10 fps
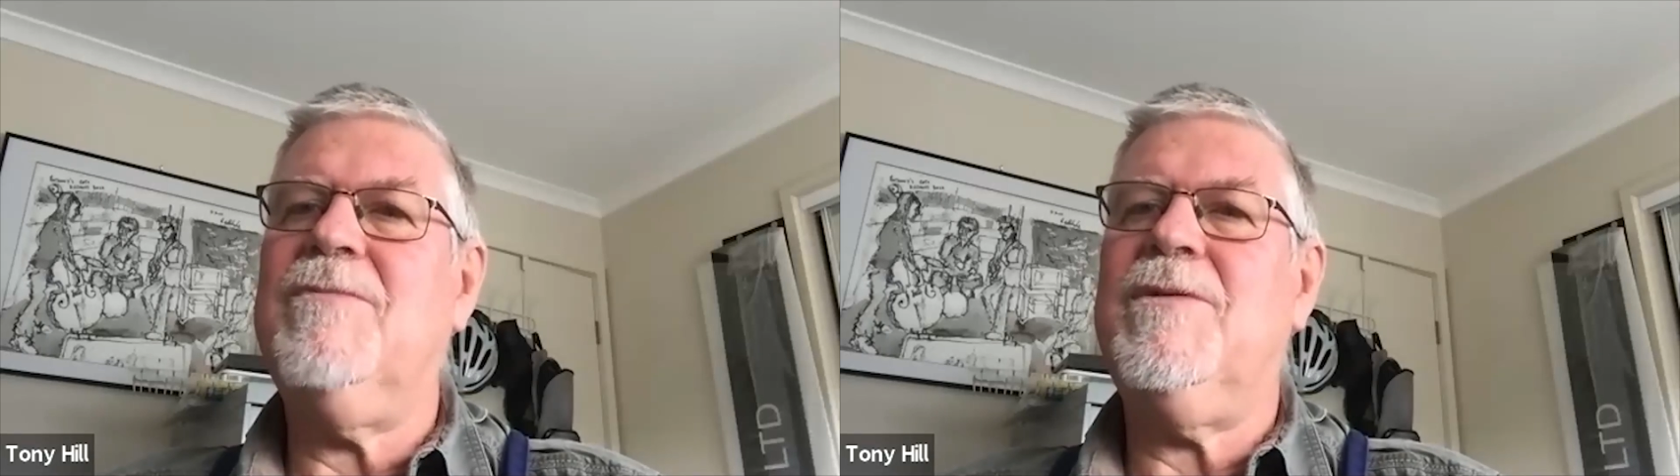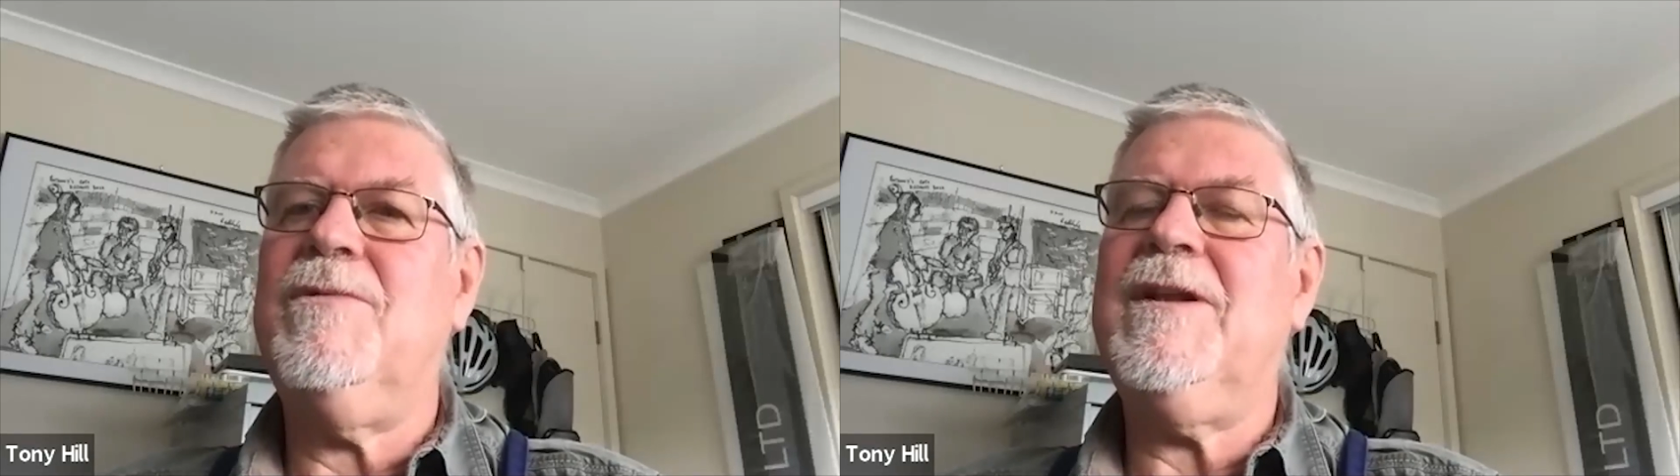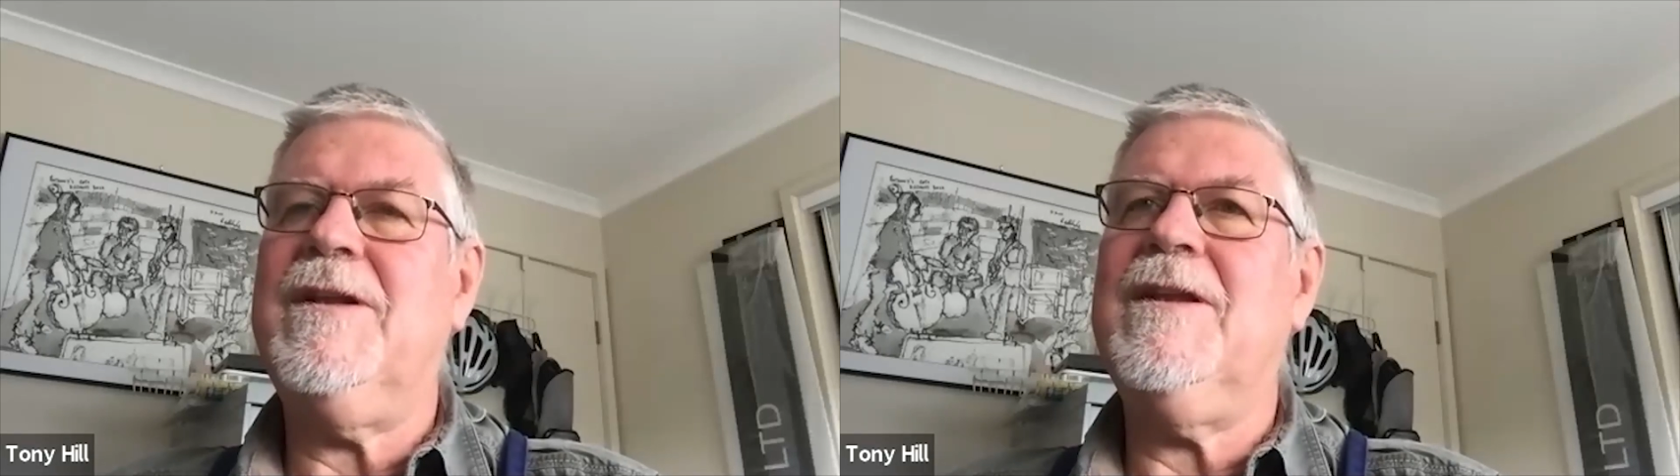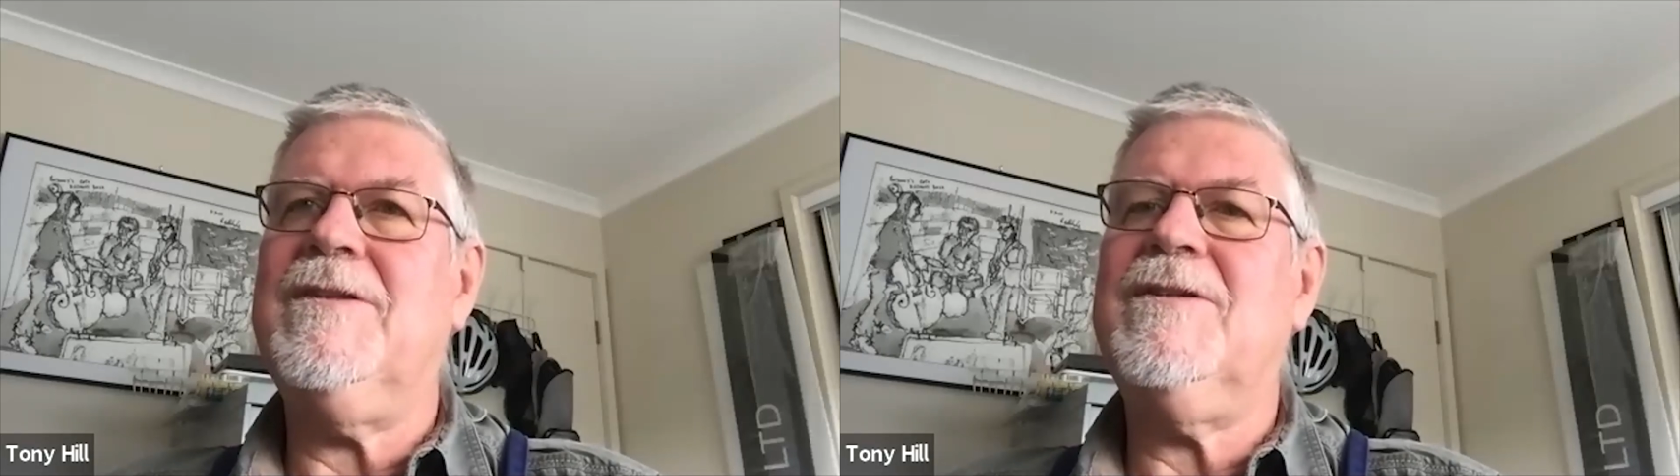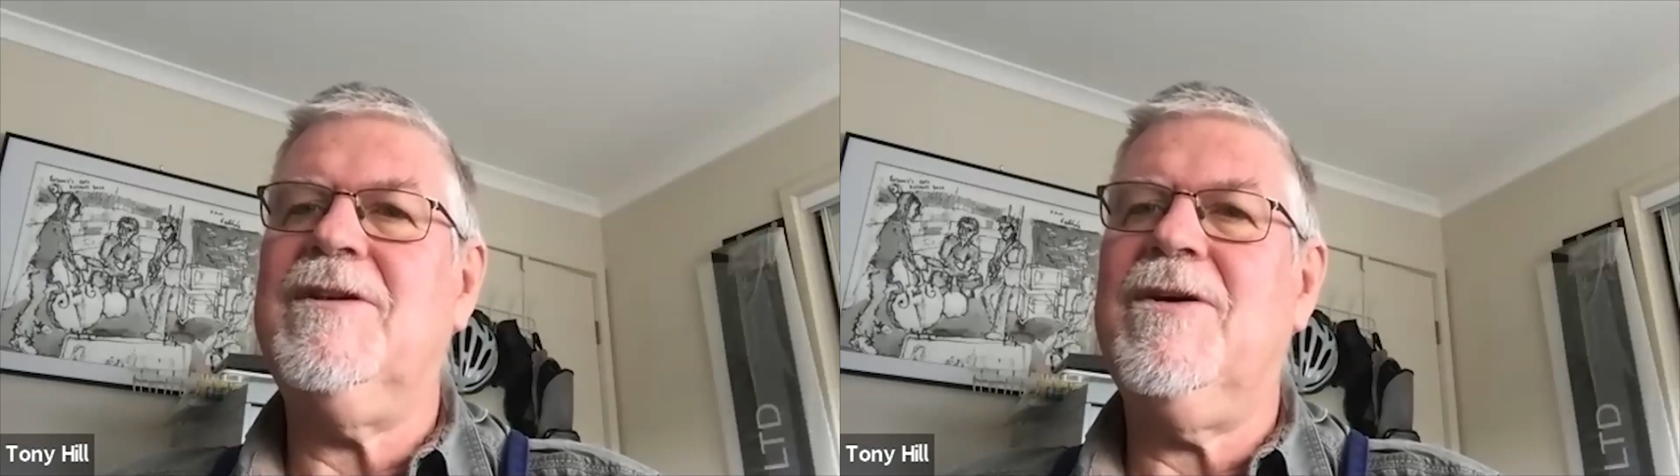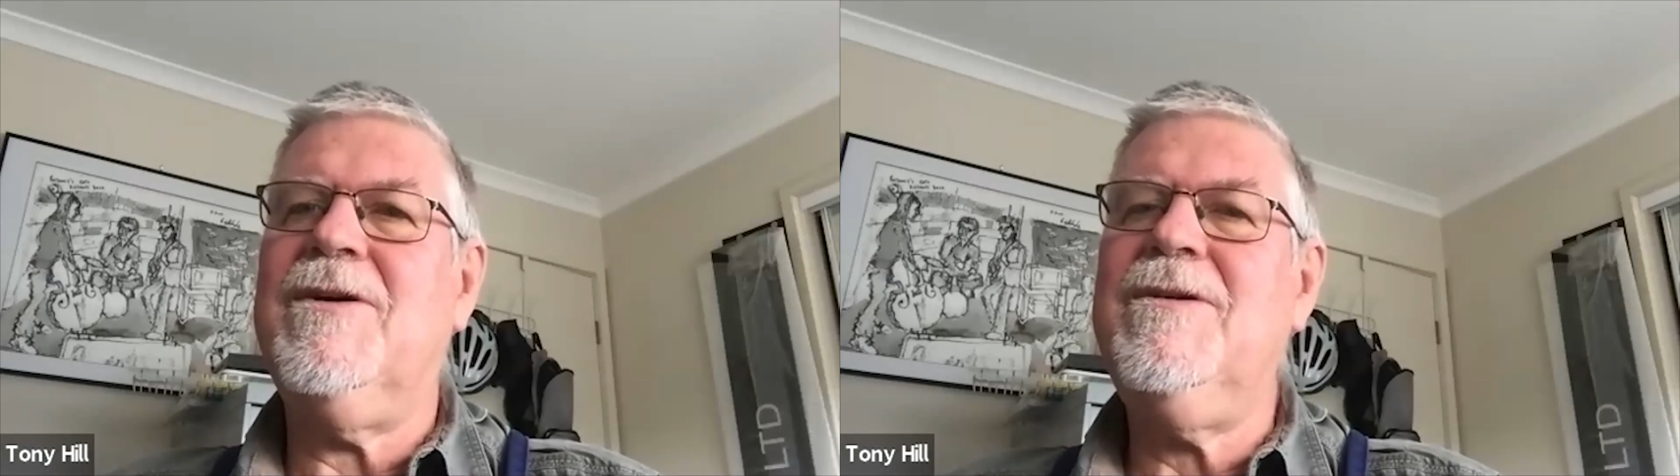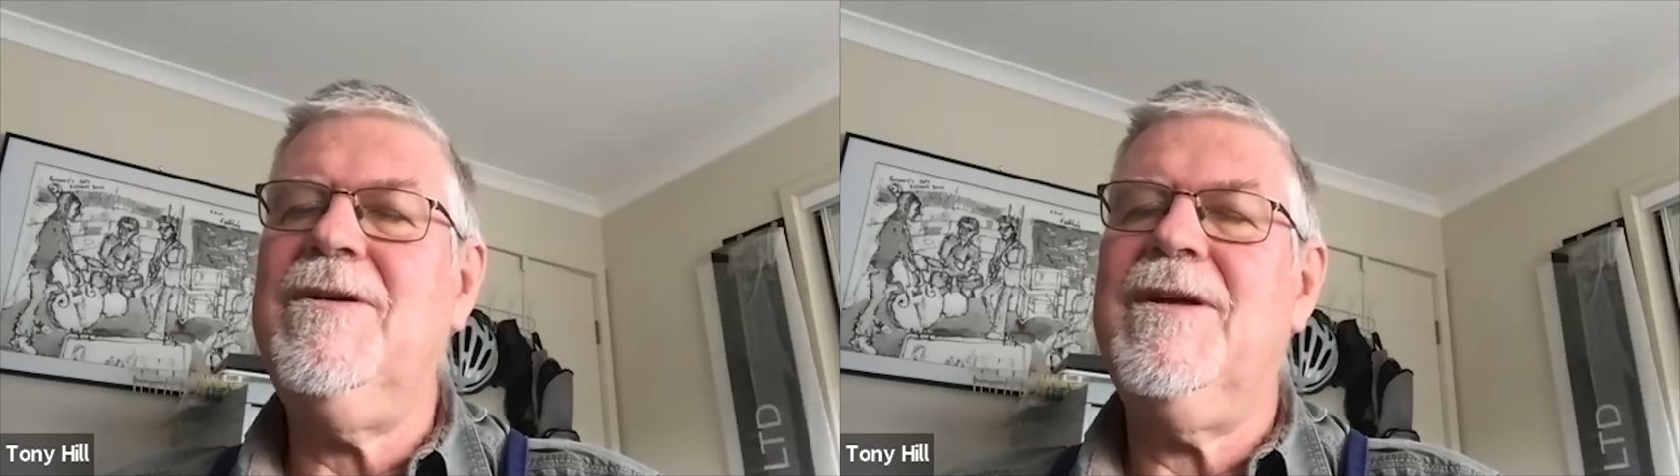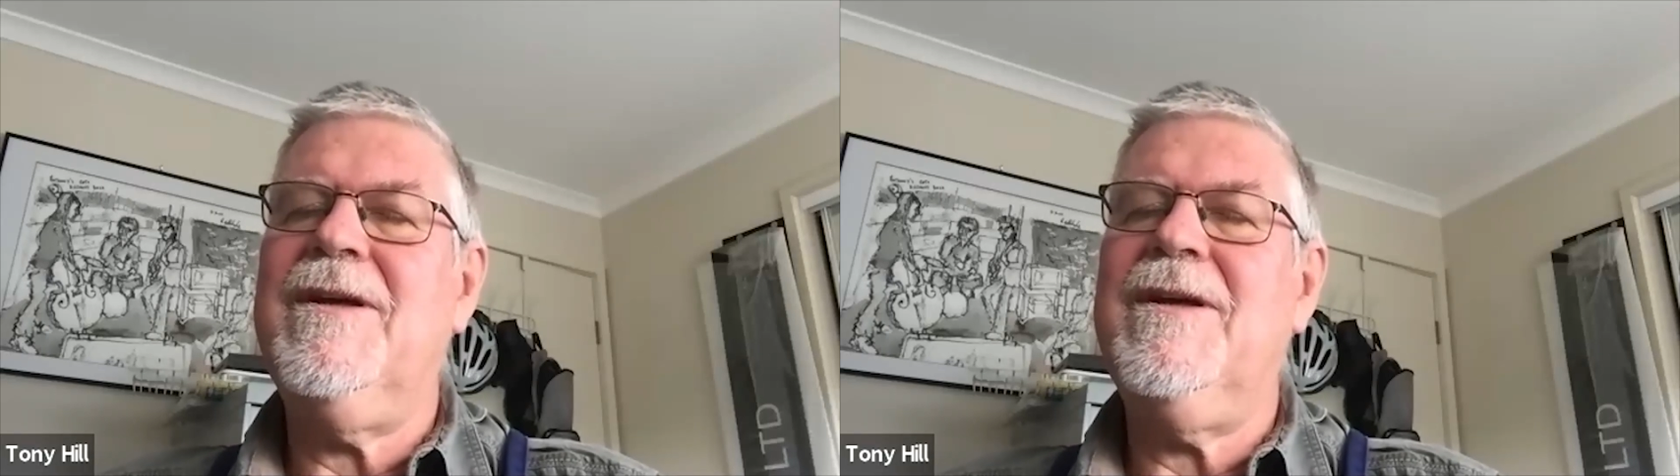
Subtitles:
we really need to go.